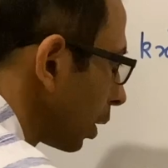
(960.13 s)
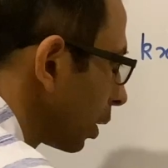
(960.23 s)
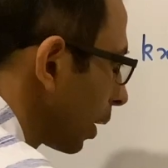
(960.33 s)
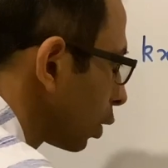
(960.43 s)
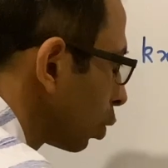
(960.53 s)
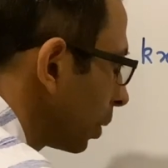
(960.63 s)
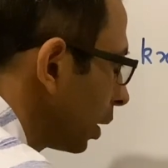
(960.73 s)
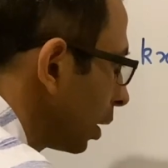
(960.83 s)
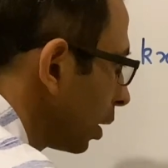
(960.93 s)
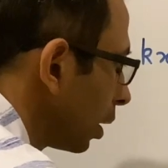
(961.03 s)
it has to
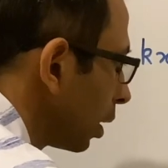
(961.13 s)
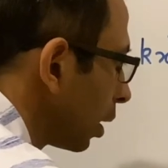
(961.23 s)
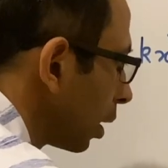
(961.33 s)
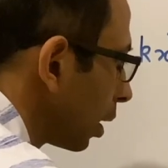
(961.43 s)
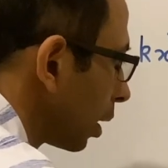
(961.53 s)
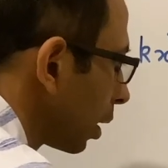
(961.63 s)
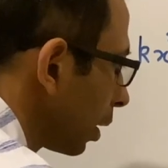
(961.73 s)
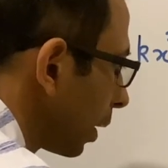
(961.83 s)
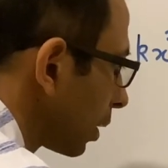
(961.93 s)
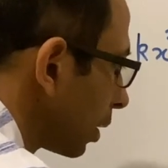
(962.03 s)
be
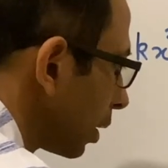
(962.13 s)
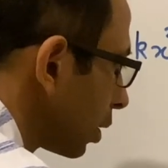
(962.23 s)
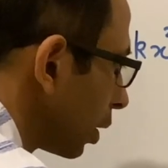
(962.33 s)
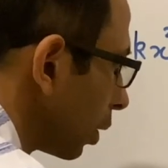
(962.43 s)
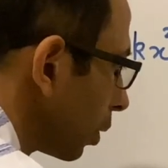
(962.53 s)
less than 0.